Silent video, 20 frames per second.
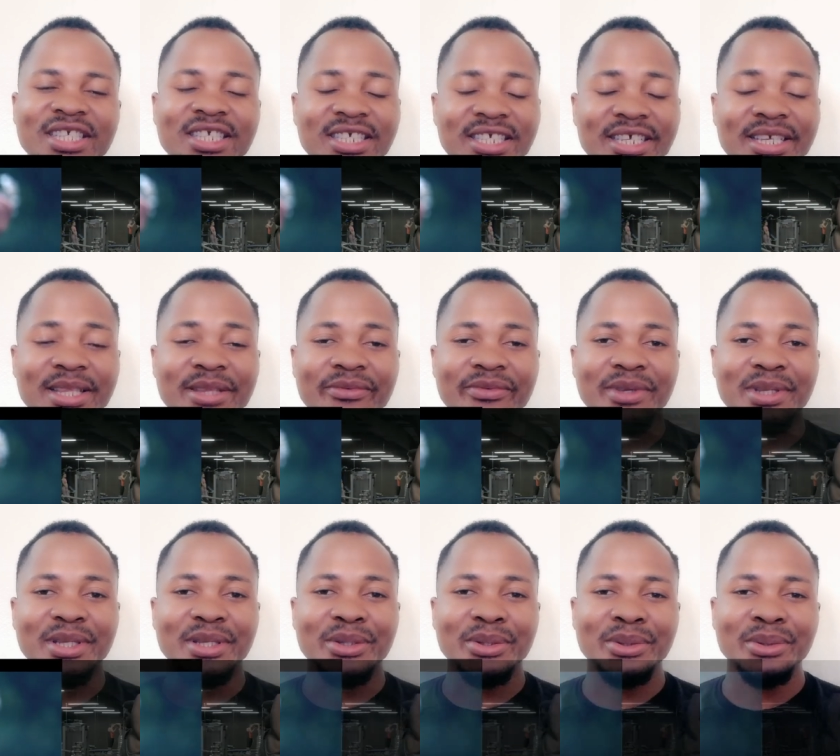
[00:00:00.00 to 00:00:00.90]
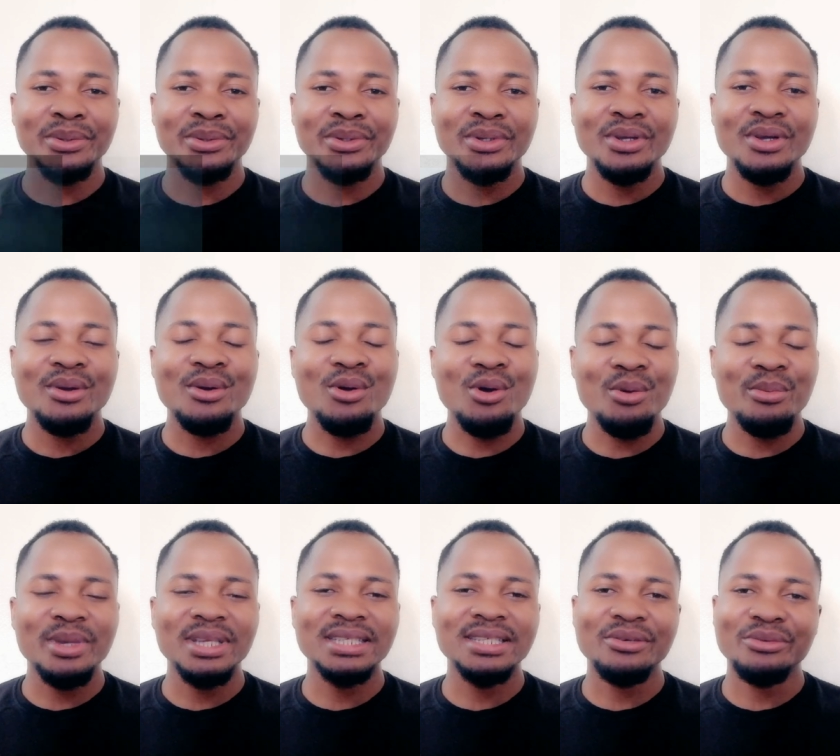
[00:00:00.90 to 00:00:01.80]
Share the video,
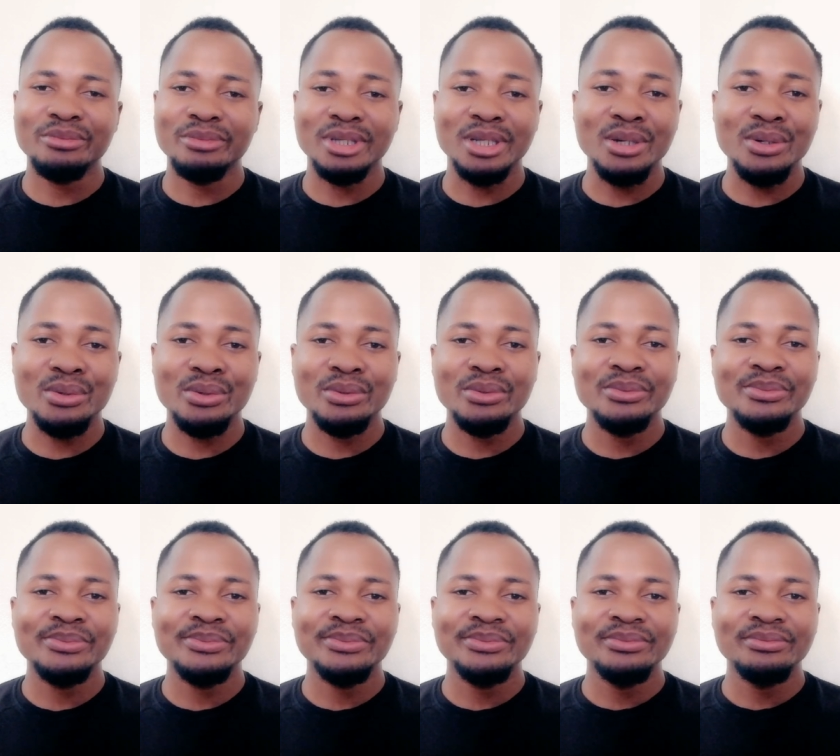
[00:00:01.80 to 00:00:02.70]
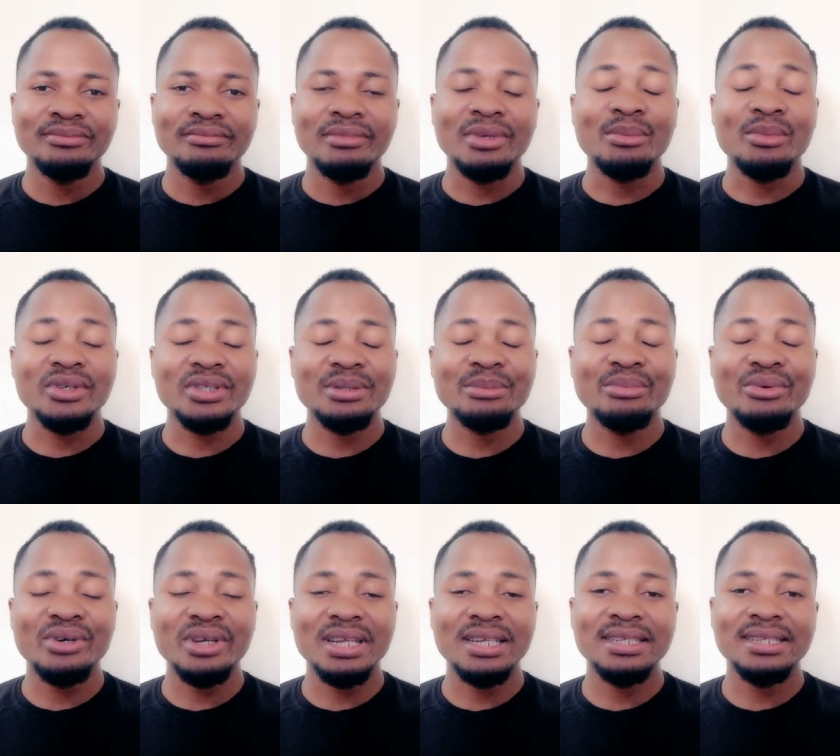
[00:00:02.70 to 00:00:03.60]
comment down below, but most
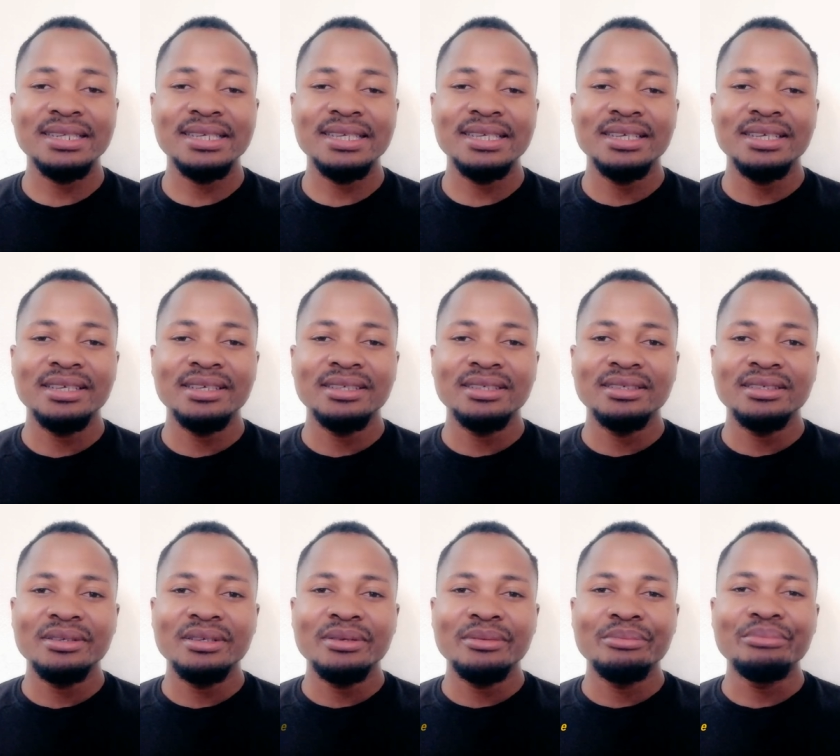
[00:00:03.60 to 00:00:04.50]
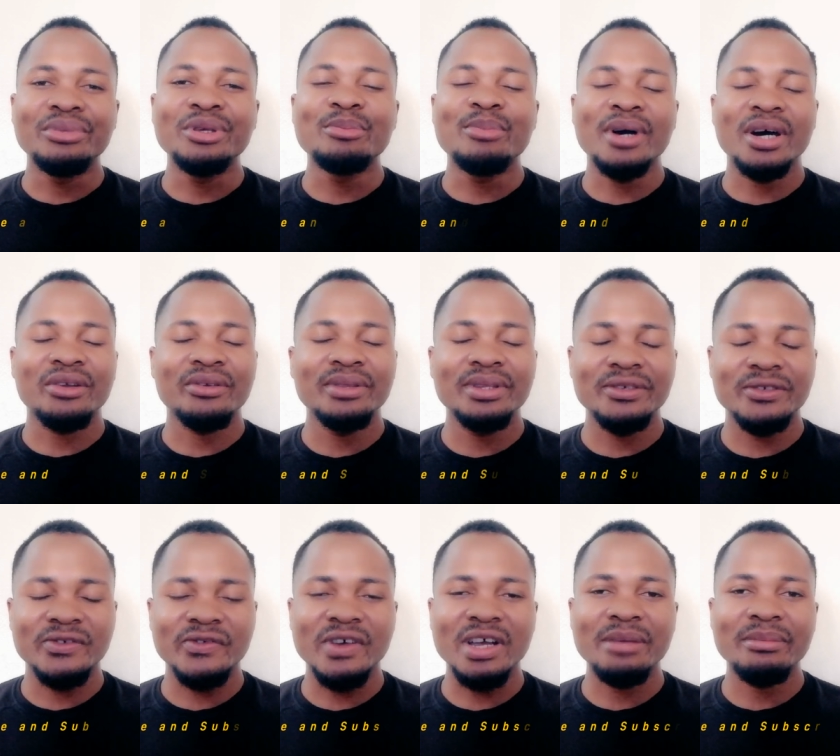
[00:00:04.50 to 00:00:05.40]
importantly, be part of
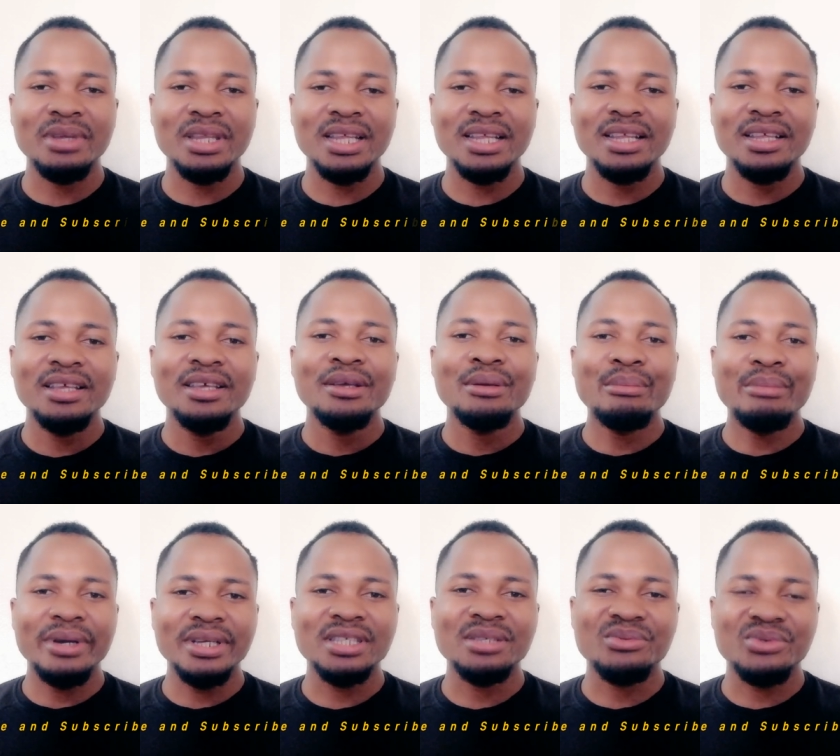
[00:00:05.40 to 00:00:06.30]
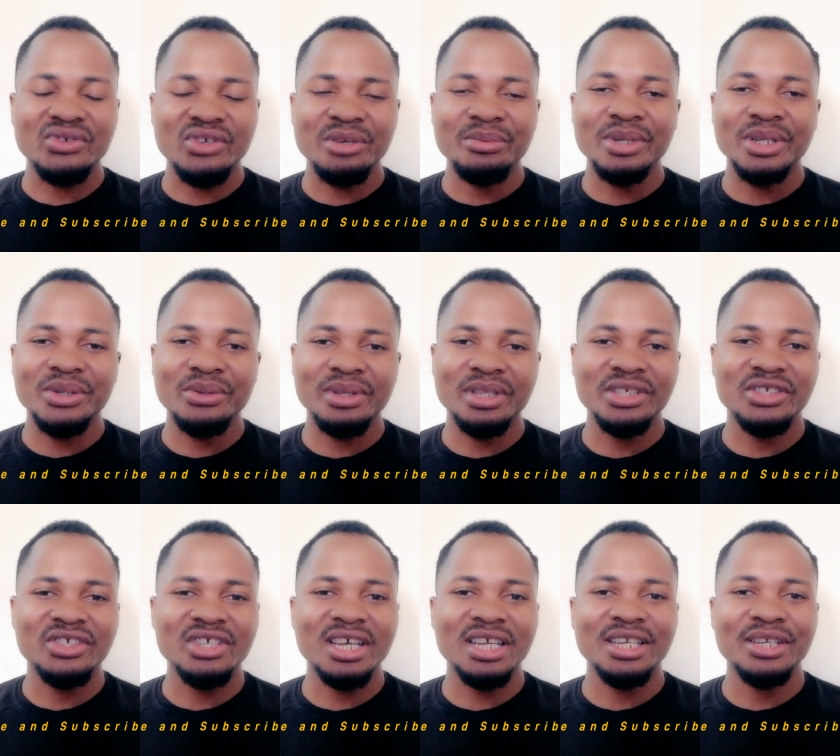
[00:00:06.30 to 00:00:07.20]
this family by subscribing to
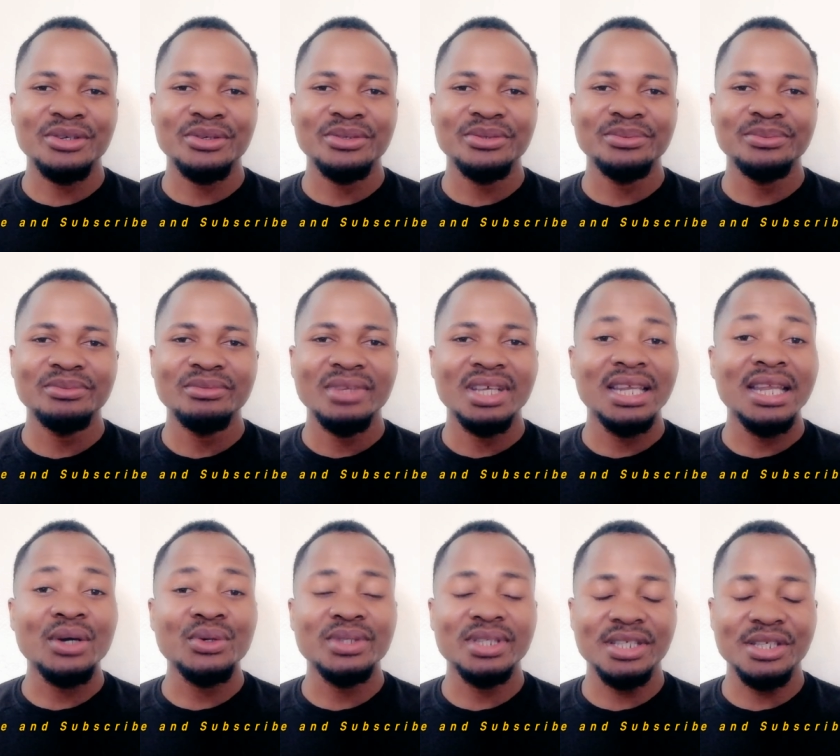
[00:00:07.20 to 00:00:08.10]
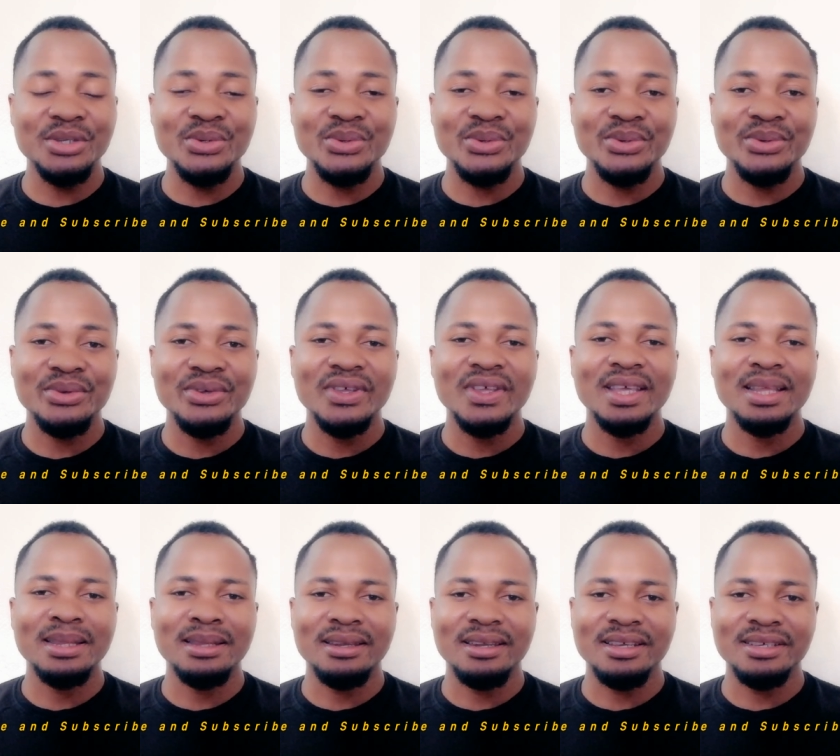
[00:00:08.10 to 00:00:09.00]
this channel, and I'll see you
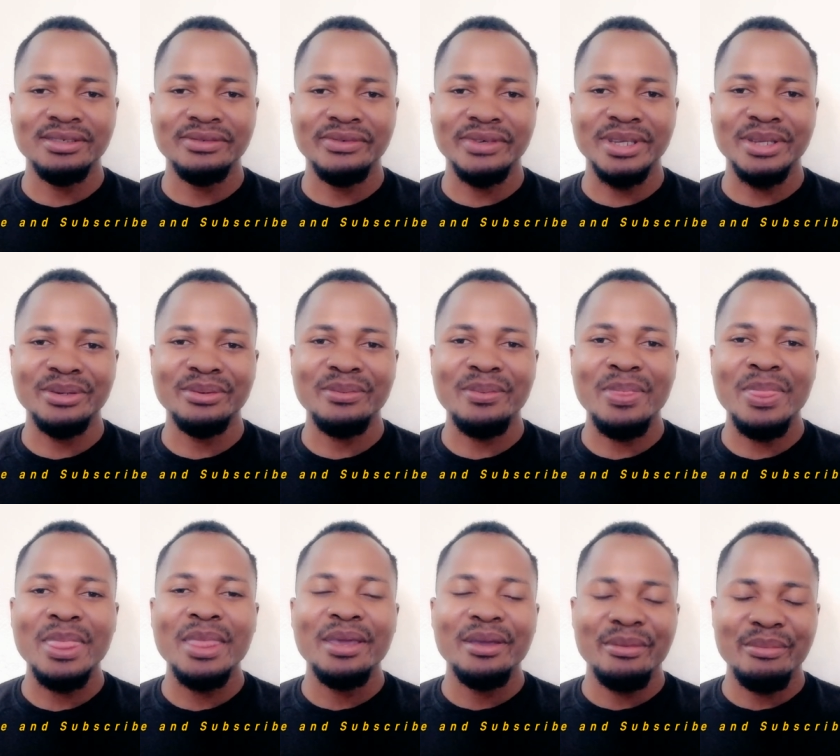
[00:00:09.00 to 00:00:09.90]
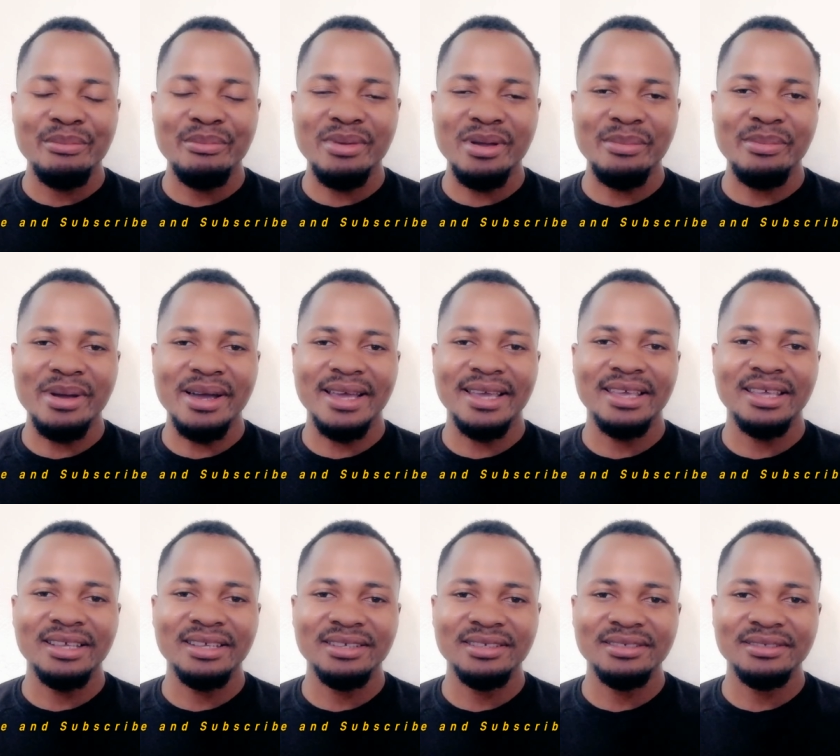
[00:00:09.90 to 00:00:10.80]
in the next video. Bye bye.